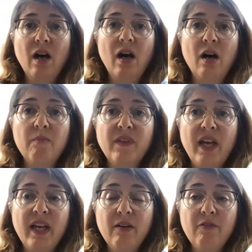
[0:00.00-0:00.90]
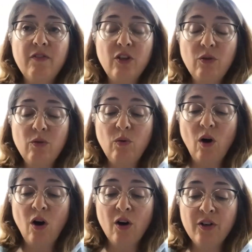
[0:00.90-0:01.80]
If
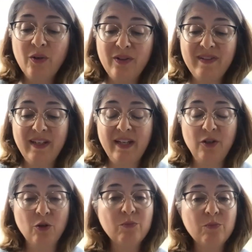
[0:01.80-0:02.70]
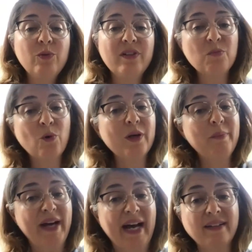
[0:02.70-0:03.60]
you are noticing that your mood is more
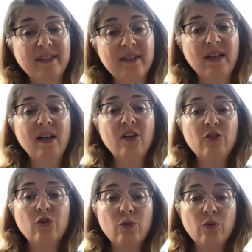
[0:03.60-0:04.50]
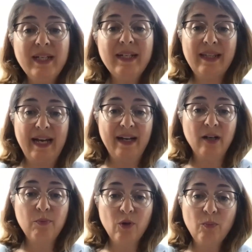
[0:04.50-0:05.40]
impacted, treat
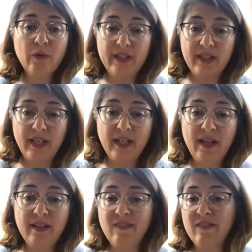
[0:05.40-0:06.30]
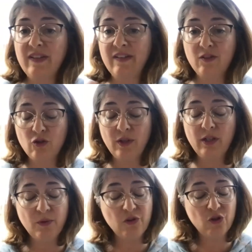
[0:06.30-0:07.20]
that appropriately. If it's
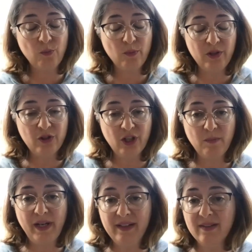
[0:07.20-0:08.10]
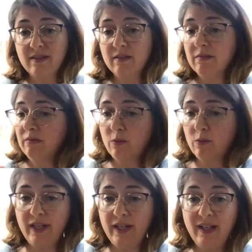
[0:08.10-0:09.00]
treated with dopaminergic meds,
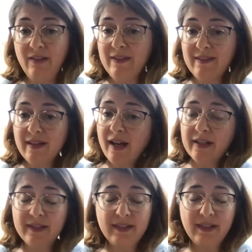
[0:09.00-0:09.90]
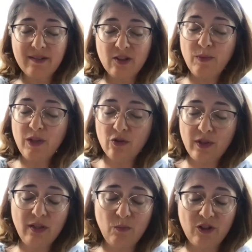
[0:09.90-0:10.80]
great. If it's not, and it needs to be
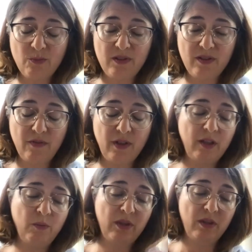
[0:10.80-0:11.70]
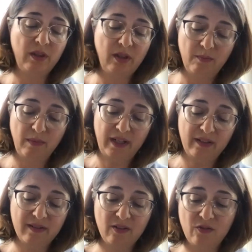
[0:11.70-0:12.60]
treated more specifically with the
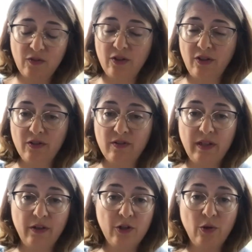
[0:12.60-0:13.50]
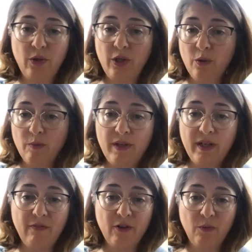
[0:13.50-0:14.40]
medicines for, serotonin,
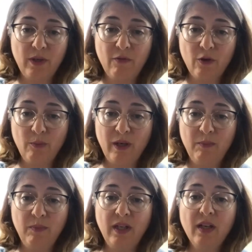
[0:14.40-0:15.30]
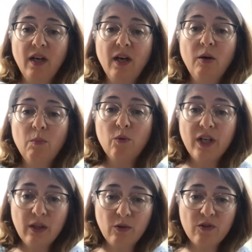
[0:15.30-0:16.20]
norepinephrine, whatever it might be,
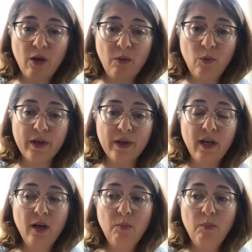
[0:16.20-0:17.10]
bring those on board.